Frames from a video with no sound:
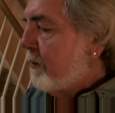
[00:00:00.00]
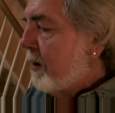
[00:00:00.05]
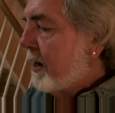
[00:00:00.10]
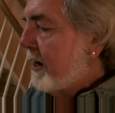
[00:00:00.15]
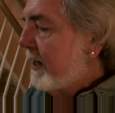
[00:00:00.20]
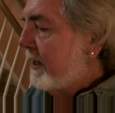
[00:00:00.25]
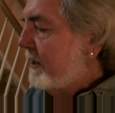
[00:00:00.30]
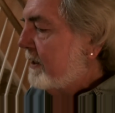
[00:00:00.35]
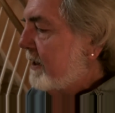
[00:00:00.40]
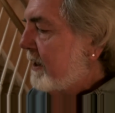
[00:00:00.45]

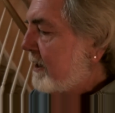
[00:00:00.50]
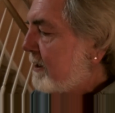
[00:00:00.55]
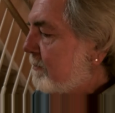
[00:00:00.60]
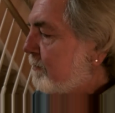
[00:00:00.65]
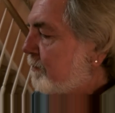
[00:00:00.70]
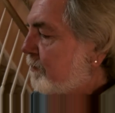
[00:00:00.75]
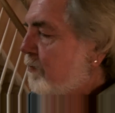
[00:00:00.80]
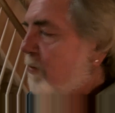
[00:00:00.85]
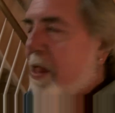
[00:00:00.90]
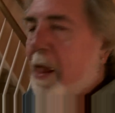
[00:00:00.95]
and uh,
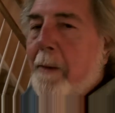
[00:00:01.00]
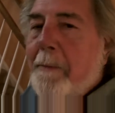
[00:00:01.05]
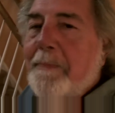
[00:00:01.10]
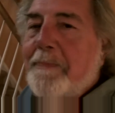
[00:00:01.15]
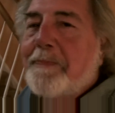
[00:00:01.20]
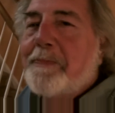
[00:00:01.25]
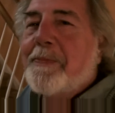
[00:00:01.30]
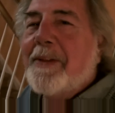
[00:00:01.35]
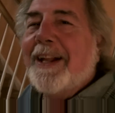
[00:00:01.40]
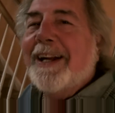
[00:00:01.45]

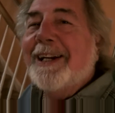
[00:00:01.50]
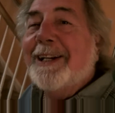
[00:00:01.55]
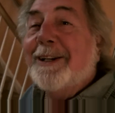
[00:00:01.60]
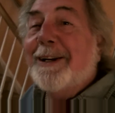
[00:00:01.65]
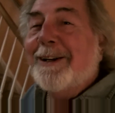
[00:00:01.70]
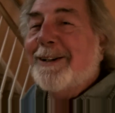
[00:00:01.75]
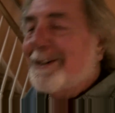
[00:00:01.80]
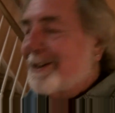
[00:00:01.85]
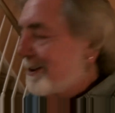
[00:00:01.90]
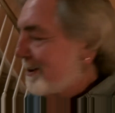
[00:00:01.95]

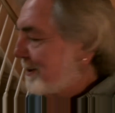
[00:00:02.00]
goes.